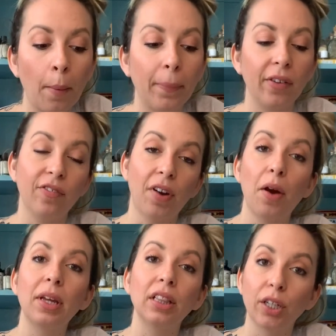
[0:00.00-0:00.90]
Put
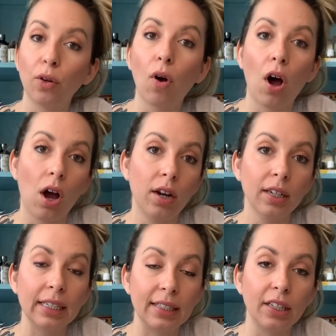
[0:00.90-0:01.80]
very little
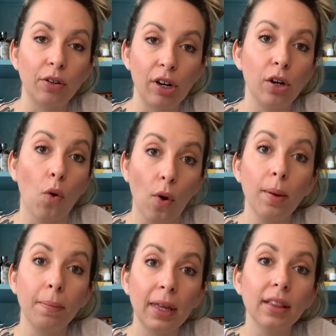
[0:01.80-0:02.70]
on. Consider it an
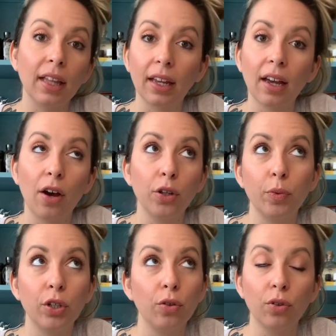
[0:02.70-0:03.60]
ointment, like how you
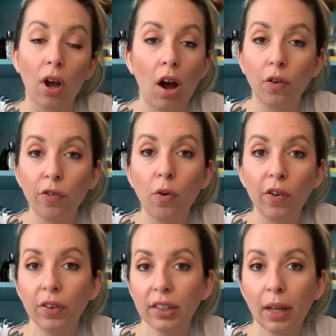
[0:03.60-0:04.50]
would use Aquaphor,
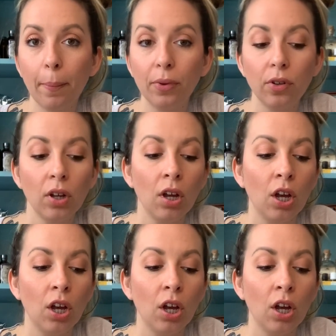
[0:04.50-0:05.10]
for example.